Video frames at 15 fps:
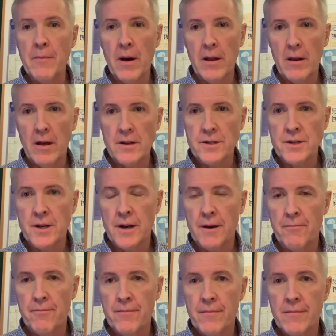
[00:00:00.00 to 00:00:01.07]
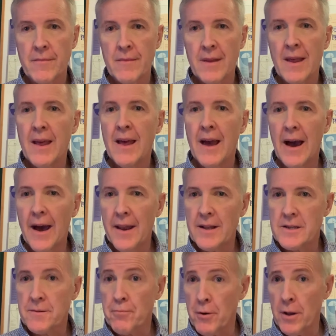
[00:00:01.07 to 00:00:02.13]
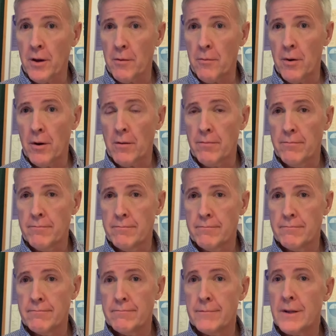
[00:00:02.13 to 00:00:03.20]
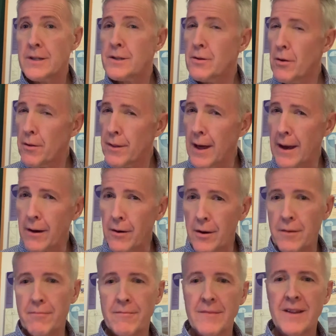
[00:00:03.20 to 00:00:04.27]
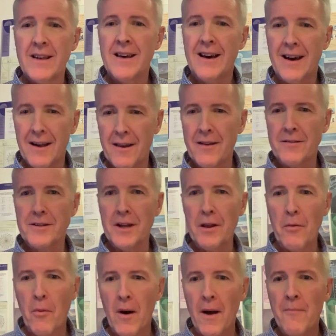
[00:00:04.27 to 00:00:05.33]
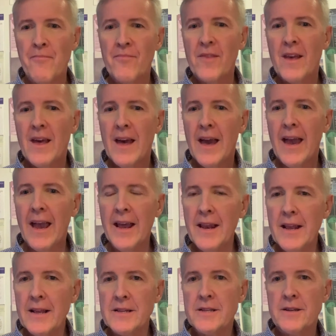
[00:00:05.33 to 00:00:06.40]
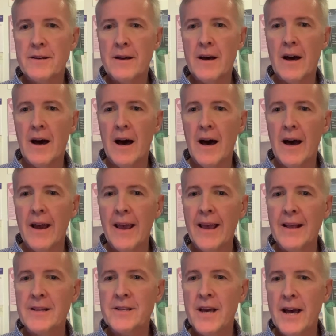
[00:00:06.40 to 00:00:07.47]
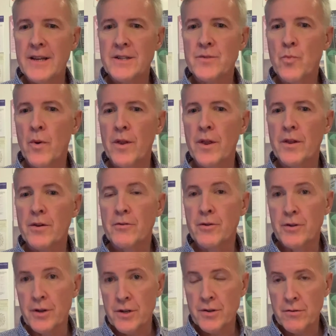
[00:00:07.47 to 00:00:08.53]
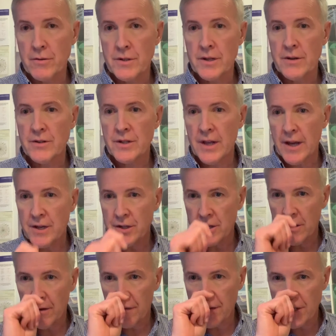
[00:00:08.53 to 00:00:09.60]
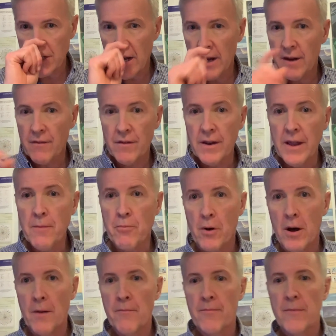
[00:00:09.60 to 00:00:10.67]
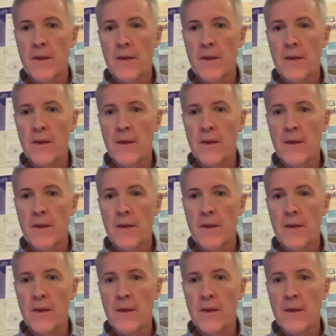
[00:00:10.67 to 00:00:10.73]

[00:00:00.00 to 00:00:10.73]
out last year. And it's a pretty good book. It's not that good, and I'll tell you why. In it, he tests whether the traditional association of the sign of Libra